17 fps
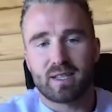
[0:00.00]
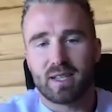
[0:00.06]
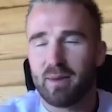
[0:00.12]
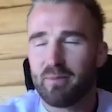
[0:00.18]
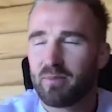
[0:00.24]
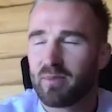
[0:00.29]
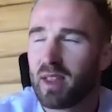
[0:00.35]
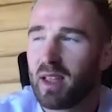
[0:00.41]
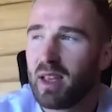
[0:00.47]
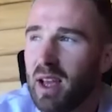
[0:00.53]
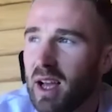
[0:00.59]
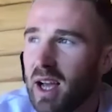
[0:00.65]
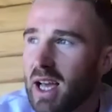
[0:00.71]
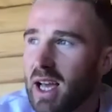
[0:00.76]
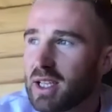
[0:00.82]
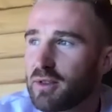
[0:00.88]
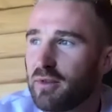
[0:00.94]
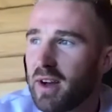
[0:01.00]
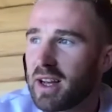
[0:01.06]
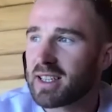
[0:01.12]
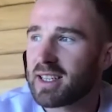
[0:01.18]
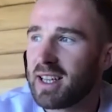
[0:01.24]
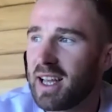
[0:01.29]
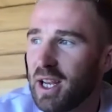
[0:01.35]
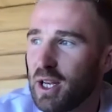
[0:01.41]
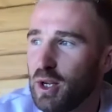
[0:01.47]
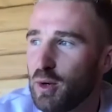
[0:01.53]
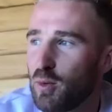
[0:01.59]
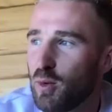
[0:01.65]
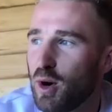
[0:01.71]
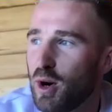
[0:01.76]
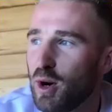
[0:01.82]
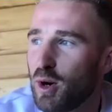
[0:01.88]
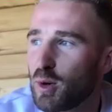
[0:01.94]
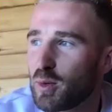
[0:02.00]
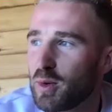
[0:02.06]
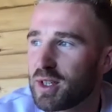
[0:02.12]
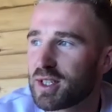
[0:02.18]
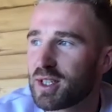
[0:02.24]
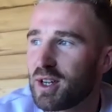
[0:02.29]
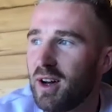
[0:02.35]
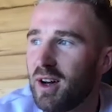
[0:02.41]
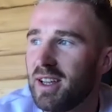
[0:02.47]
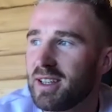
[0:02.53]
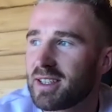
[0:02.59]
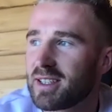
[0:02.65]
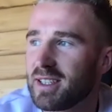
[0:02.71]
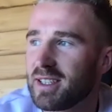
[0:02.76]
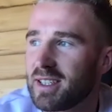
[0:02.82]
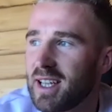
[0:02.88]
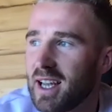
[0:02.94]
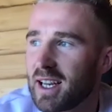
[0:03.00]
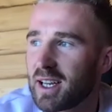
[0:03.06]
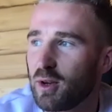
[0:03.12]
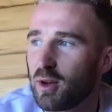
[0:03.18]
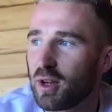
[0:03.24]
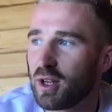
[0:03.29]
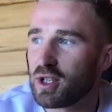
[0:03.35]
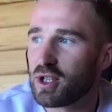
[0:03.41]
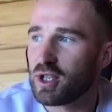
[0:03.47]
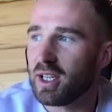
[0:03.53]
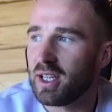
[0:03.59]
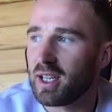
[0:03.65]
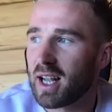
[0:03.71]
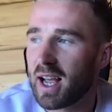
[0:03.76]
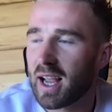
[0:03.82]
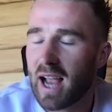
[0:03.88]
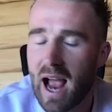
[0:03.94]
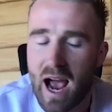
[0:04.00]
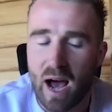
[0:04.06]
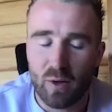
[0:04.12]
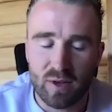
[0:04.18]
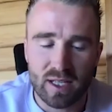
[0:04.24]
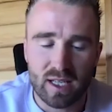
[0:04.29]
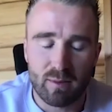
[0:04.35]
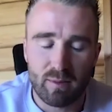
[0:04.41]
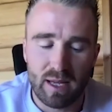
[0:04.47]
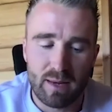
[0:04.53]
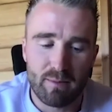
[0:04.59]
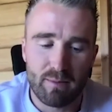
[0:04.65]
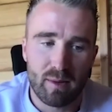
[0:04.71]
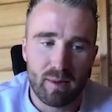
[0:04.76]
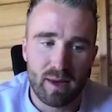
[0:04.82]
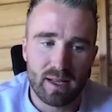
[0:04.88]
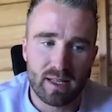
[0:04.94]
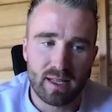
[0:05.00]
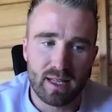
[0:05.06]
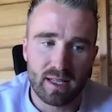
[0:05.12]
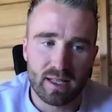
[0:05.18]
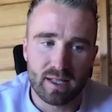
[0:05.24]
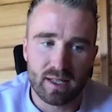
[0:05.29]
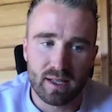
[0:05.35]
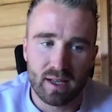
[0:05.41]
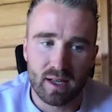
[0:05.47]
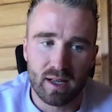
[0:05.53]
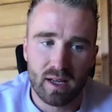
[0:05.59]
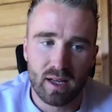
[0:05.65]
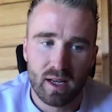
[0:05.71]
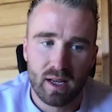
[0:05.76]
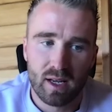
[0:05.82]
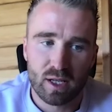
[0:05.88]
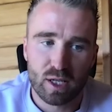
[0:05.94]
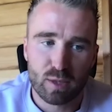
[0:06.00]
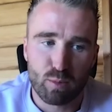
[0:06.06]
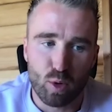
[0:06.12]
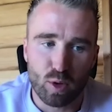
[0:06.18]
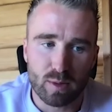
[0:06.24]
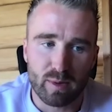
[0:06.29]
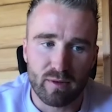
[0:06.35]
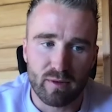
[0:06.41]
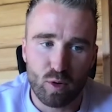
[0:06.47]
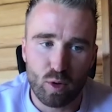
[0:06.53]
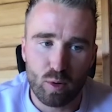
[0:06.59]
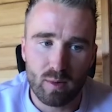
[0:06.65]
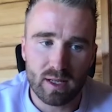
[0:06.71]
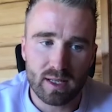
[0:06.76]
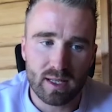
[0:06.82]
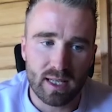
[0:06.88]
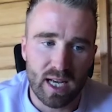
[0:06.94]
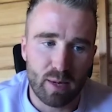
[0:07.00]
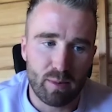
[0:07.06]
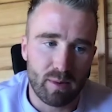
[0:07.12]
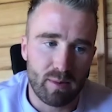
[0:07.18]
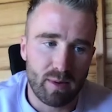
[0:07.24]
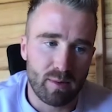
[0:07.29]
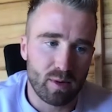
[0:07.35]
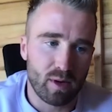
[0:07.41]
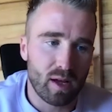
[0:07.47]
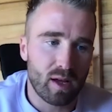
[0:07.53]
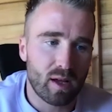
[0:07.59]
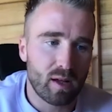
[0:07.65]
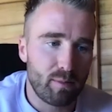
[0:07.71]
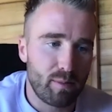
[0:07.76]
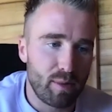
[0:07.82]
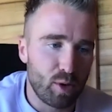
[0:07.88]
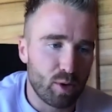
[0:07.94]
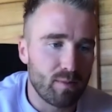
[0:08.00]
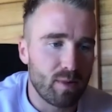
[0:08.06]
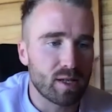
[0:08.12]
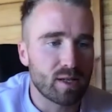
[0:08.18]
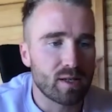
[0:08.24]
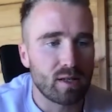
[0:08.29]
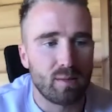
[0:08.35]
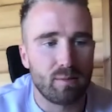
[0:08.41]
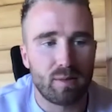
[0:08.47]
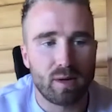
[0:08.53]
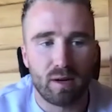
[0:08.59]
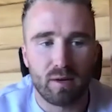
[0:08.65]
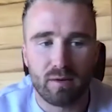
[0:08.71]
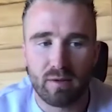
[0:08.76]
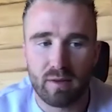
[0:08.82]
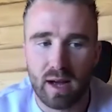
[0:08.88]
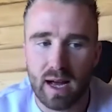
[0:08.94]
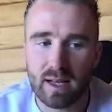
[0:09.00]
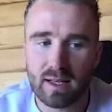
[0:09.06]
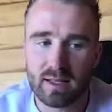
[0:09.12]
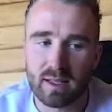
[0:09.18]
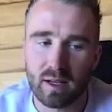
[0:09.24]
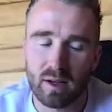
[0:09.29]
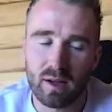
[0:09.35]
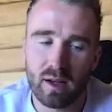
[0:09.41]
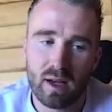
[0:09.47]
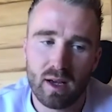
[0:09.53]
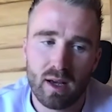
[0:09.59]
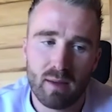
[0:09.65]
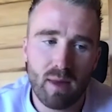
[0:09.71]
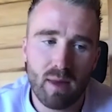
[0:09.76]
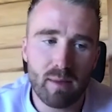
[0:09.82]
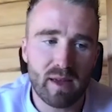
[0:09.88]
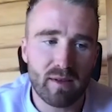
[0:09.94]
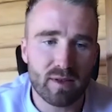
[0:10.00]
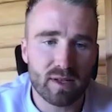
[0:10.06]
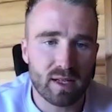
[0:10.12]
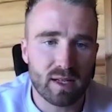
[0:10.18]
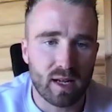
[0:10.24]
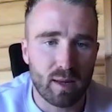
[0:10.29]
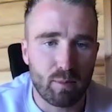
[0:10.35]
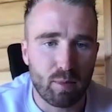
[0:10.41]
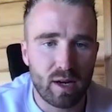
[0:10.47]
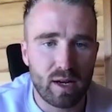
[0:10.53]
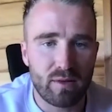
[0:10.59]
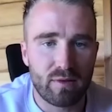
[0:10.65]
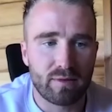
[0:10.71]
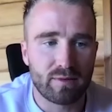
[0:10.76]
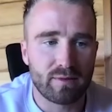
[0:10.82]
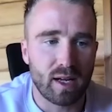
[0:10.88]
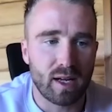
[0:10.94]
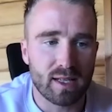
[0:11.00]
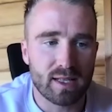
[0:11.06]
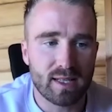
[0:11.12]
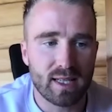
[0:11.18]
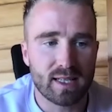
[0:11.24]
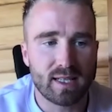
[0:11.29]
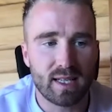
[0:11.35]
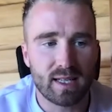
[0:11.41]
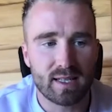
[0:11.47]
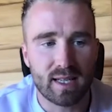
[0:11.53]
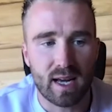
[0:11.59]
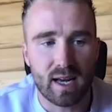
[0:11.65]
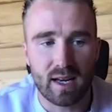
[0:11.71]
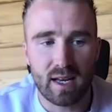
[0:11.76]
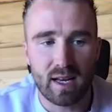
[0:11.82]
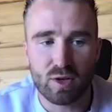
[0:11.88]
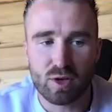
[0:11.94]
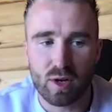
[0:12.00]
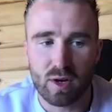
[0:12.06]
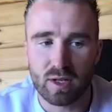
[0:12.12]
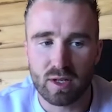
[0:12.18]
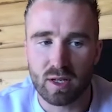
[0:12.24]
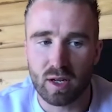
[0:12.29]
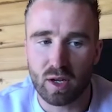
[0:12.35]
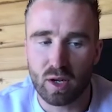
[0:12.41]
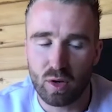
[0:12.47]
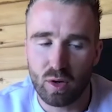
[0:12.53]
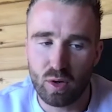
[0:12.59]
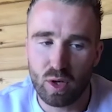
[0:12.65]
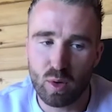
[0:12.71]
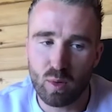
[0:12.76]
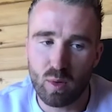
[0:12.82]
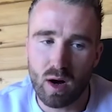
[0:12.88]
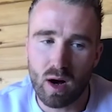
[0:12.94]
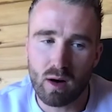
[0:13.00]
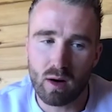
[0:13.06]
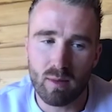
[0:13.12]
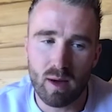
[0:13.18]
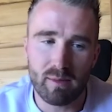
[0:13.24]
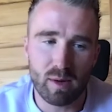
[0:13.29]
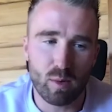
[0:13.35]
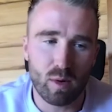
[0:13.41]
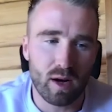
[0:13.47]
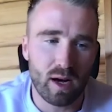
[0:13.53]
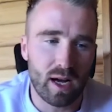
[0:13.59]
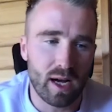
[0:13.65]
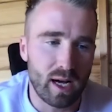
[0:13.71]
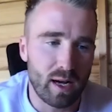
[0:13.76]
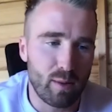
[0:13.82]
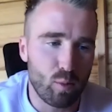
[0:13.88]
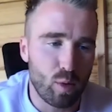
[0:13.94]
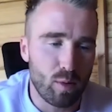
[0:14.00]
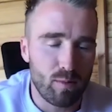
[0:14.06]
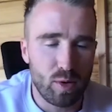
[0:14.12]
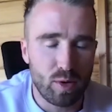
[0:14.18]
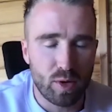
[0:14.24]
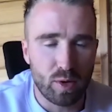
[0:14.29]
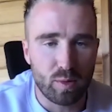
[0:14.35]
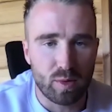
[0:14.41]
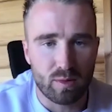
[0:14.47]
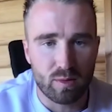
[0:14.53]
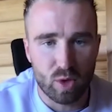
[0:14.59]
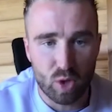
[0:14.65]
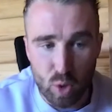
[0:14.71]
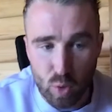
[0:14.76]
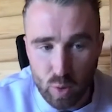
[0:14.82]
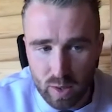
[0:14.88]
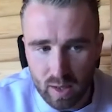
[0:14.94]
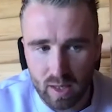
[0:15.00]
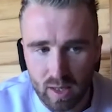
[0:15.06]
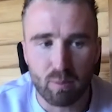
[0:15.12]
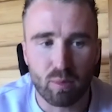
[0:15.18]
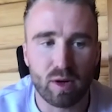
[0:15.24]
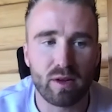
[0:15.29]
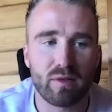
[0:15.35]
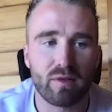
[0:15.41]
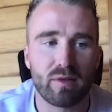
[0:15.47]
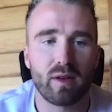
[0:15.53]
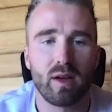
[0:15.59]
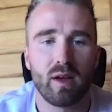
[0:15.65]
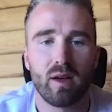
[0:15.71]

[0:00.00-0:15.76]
um, it's a fascinating new world with science and technology and like how this can be implemented into sports performance and helping people like build muscle and burn fat. So maybe give us like a brief like 60 second intro into like who you are and maybe what uh, what Muhdo do in like a brief